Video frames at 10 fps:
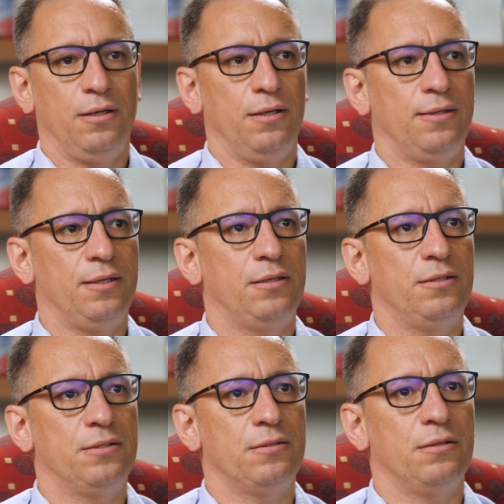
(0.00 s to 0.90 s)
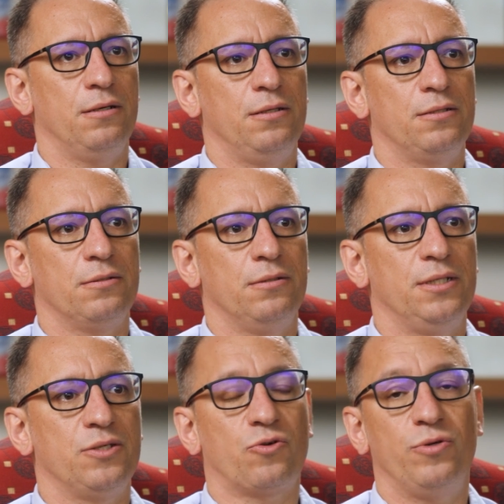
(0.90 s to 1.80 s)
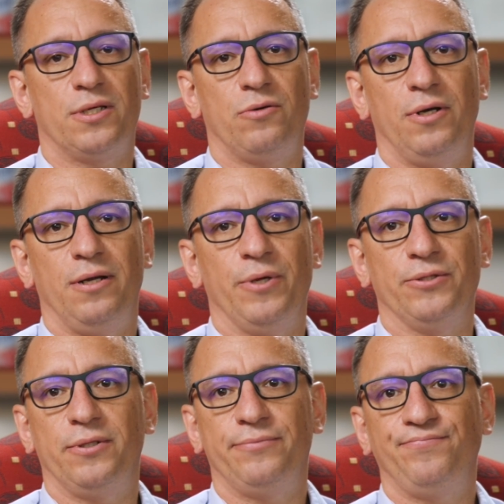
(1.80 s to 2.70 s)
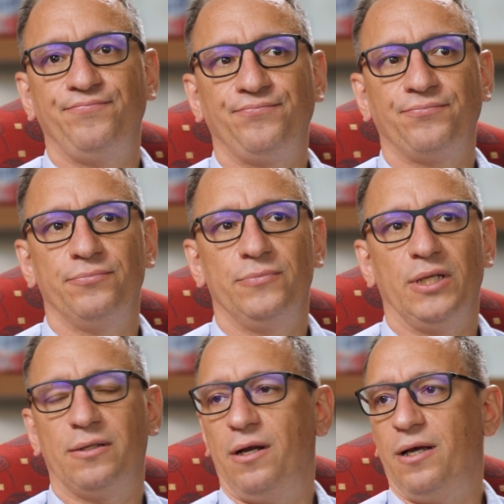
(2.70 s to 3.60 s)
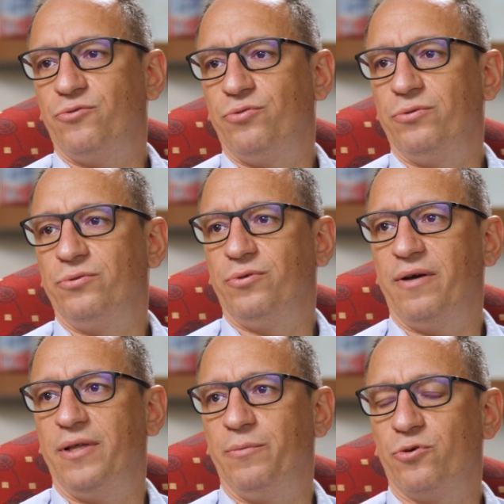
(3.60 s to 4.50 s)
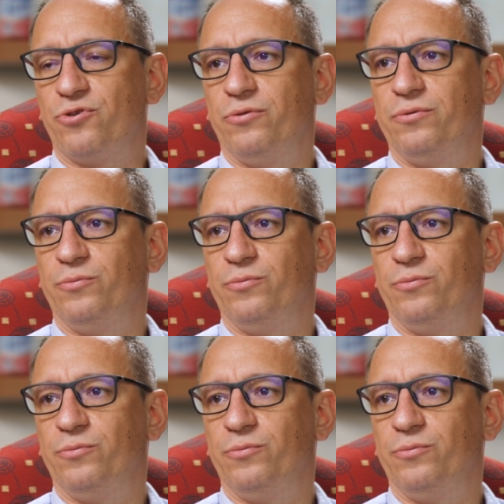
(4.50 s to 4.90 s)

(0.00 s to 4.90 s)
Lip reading: I think is a critical element that I'd like to have then also.